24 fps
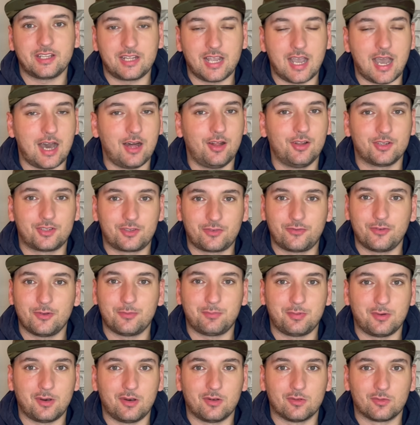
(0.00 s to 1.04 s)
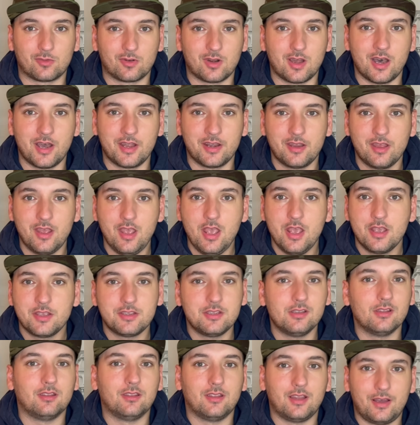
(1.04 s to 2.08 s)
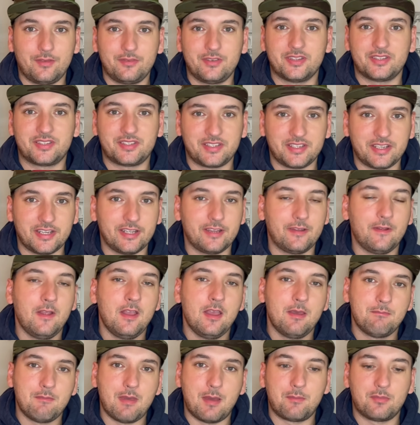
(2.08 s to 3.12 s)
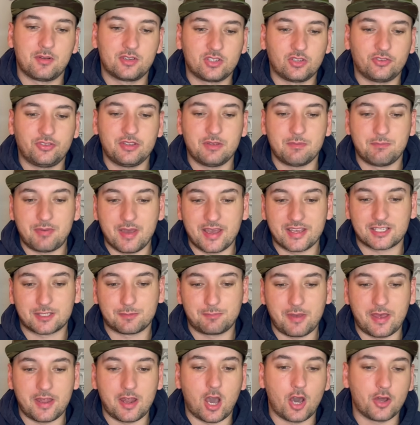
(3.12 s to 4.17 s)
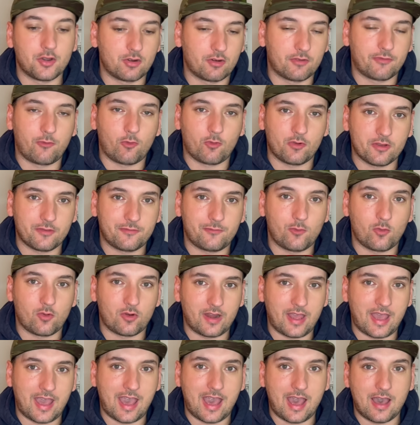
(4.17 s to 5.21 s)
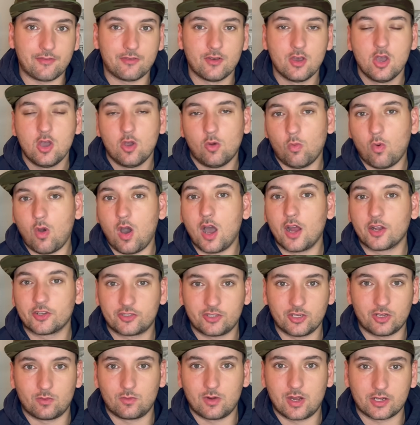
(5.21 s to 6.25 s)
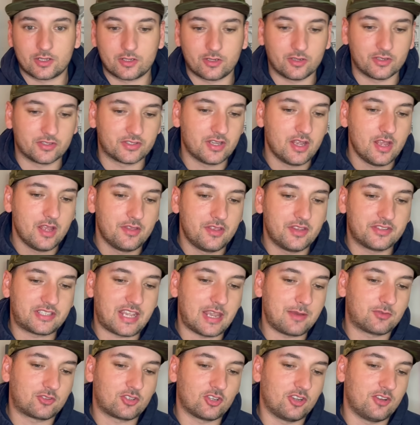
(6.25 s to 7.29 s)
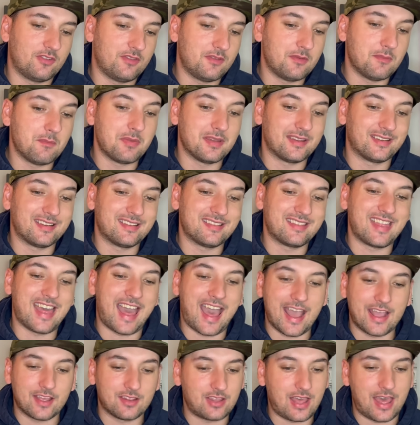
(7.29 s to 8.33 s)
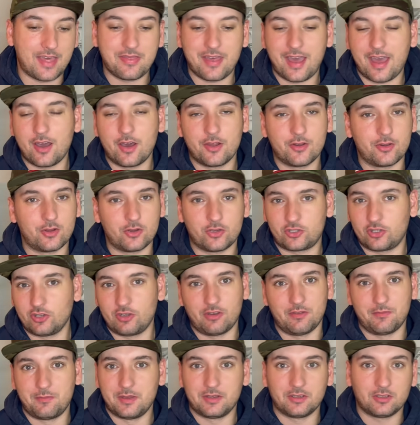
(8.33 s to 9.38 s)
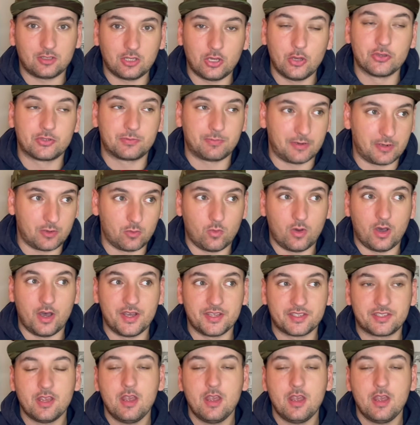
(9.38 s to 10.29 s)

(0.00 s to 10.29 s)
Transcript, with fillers: college football run. You'll love to see it. Members only best bet under 44 and a half. Washington, Rutgers. This game shouldn't have even been that that that under shouldn't have been close, but it was.